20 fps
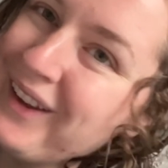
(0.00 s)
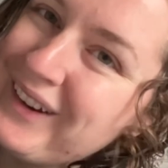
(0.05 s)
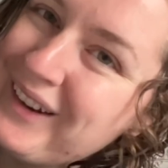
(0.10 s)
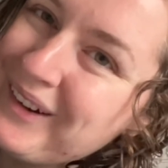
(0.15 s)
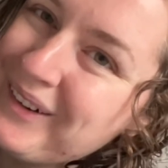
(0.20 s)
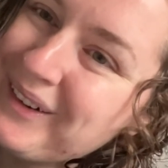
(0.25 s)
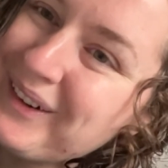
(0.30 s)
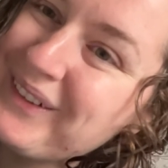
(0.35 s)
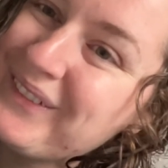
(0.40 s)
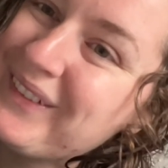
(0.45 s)
You
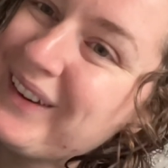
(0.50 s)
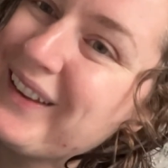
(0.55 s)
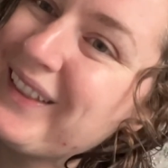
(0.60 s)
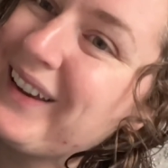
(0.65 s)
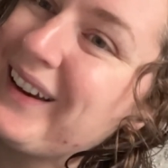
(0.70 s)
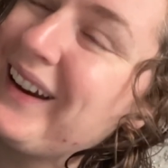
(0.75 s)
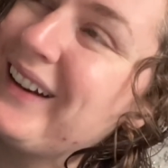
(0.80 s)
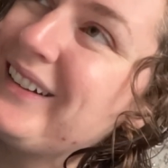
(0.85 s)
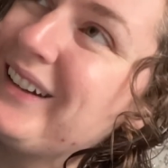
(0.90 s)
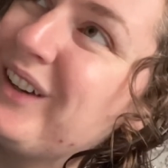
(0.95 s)
know what I mean?
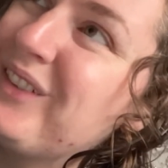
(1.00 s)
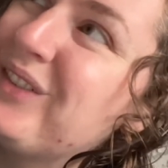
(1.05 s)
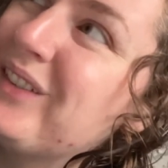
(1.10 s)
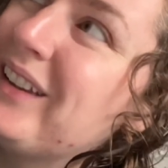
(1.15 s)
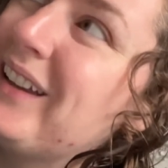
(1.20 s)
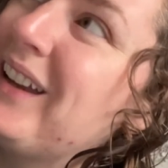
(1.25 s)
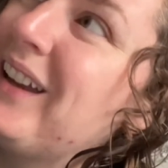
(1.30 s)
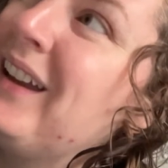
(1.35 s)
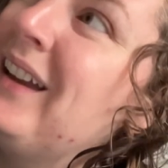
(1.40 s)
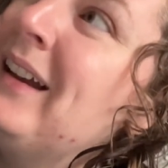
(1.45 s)
Like I
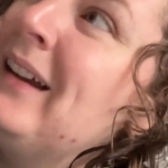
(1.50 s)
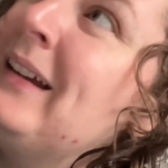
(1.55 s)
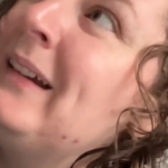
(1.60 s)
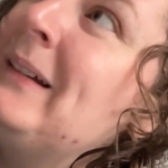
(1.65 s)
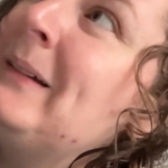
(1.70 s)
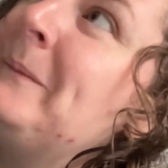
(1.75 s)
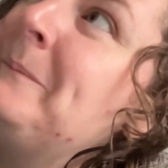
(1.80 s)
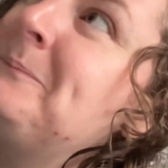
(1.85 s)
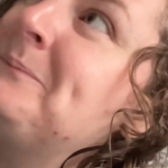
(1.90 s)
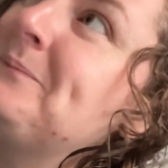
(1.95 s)
definitely...
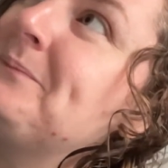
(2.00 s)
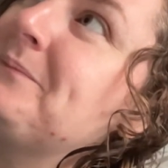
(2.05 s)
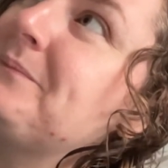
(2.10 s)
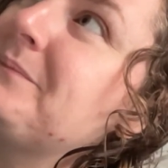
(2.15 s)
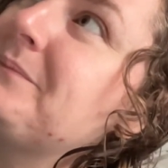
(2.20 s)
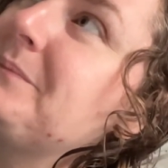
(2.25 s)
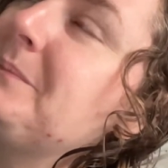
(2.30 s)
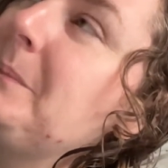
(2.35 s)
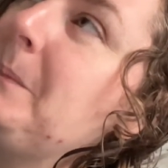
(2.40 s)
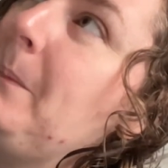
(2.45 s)

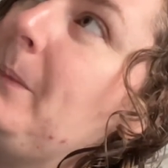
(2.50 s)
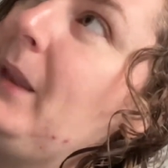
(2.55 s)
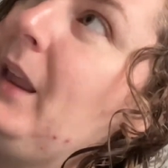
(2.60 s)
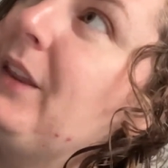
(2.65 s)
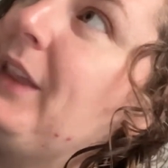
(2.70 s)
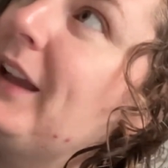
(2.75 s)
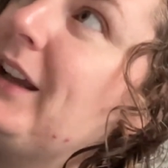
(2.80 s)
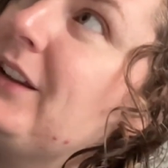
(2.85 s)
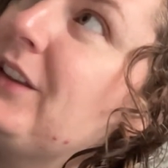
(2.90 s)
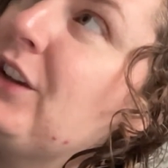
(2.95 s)

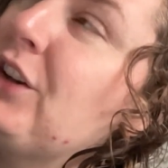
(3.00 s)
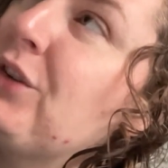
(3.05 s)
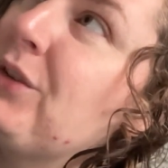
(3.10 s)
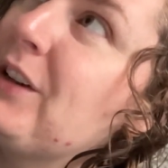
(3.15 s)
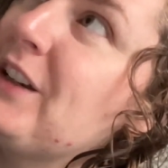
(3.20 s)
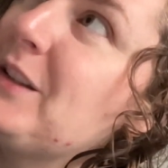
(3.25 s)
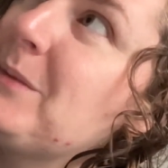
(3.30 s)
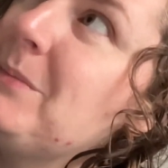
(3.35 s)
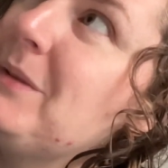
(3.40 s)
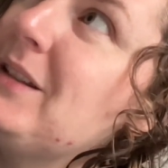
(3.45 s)
like, the
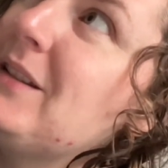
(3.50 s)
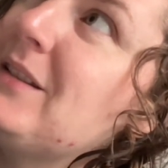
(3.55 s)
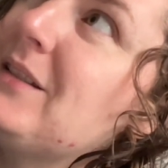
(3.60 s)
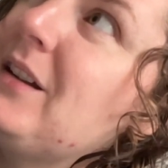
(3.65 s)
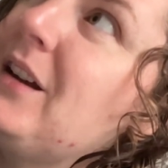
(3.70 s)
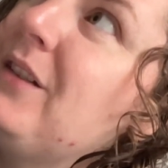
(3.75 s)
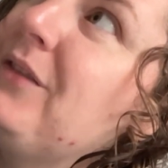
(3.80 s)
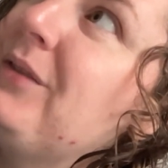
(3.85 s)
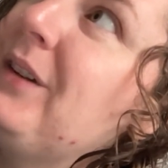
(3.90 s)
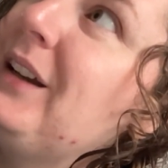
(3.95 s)
Christmas
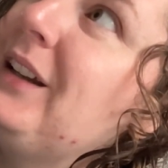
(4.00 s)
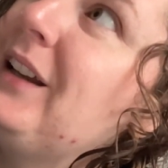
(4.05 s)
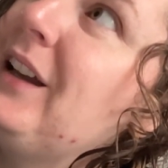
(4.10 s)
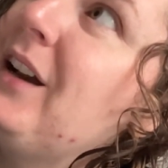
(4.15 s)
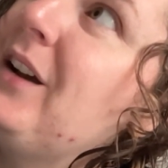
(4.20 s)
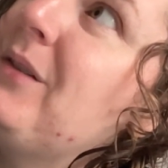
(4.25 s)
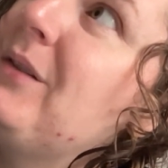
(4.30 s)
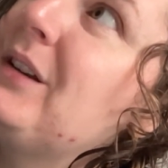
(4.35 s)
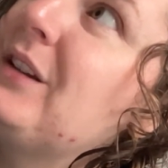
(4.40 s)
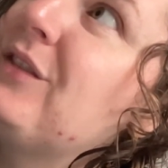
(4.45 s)
stuff right
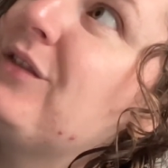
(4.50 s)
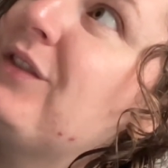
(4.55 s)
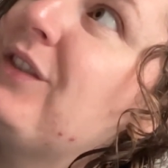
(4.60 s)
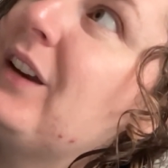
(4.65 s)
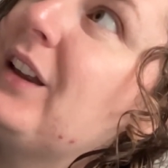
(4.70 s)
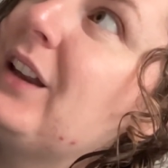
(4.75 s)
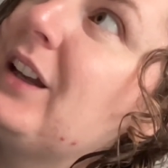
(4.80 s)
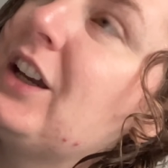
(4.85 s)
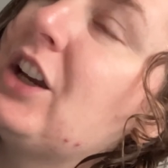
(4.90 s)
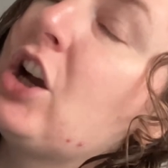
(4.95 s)
now is
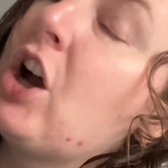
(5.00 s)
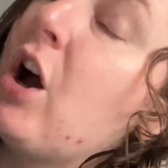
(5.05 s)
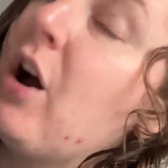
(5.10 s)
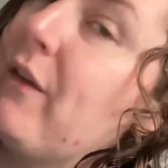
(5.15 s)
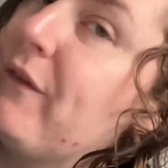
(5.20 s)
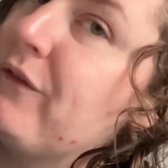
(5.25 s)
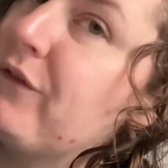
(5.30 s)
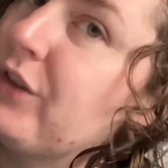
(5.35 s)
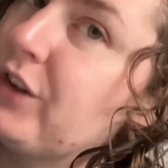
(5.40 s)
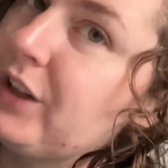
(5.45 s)
feeling
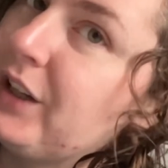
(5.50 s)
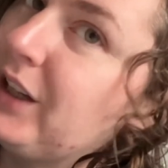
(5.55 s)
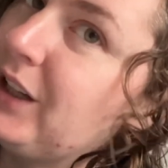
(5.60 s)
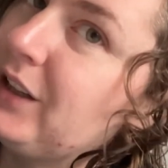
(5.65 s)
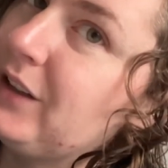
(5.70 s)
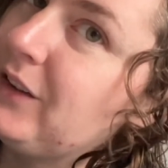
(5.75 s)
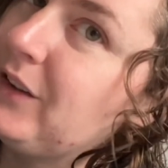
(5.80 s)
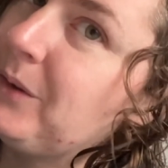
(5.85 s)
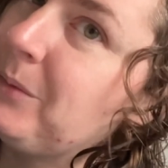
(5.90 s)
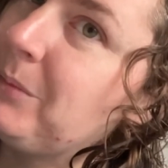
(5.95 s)
comforting
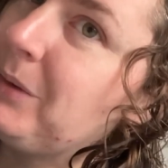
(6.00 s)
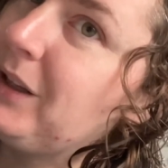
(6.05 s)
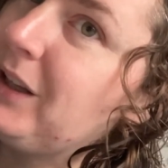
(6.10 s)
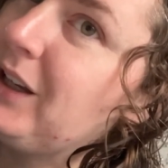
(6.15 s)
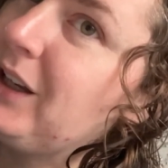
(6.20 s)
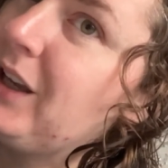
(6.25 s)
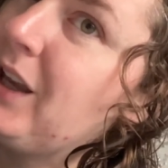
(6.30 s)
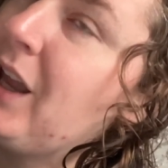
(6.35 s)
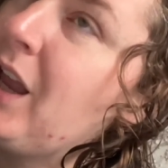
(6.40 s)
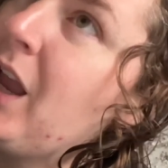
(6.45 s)
to
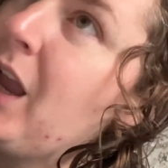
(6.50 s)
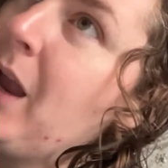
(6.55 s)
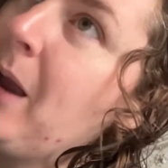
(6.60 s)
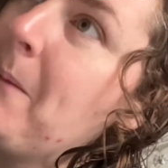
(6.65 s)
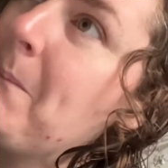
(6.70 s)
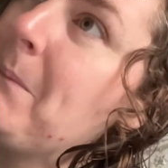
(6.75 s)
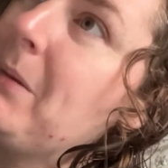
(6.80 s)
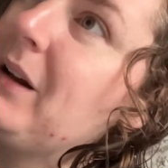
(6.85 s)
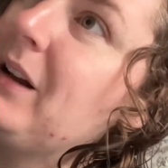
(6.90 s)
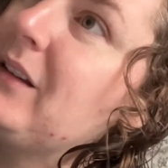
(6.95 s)
me,
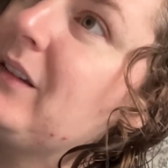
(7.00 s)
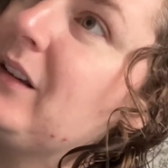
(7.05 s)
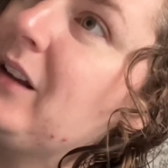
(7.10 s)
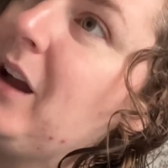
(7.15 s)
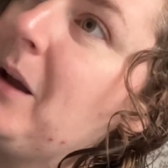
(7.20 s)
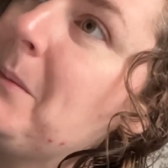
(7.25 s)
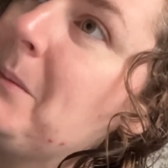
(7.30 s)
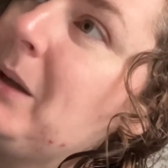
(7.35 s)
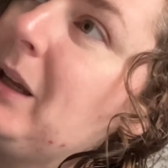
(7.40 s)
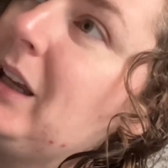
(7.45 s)
but it's
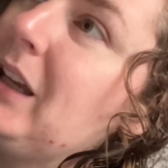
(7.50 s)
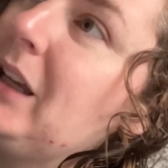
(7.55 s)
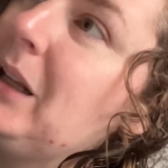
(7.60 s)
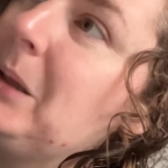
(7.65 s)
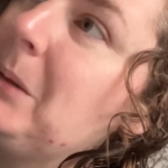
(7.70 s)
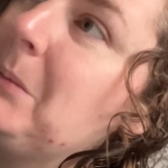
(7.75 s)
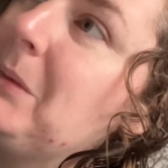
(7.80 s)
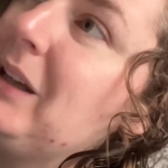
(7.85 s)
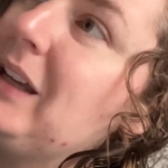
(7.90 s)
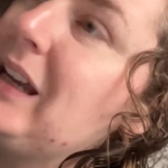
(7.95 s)
not
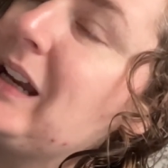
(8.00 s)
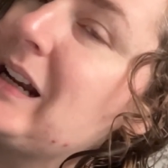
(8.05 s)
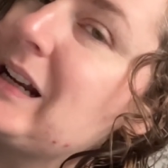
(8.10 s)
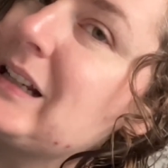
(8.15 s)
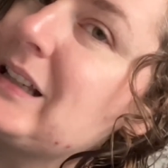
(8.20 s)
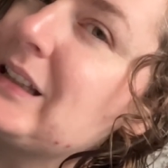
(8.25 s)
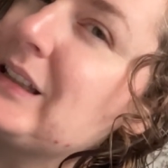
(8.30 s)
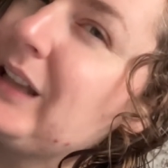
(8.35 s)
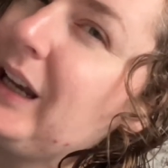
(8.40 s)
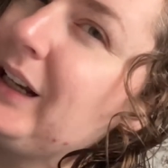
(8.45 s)
making me
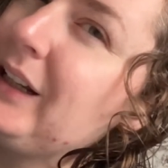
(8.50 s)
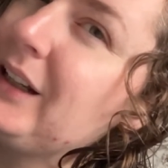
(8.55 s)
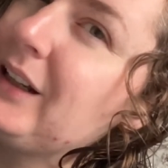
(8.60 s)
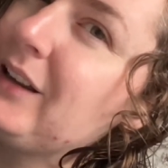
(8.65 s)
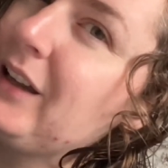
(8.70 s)
excited.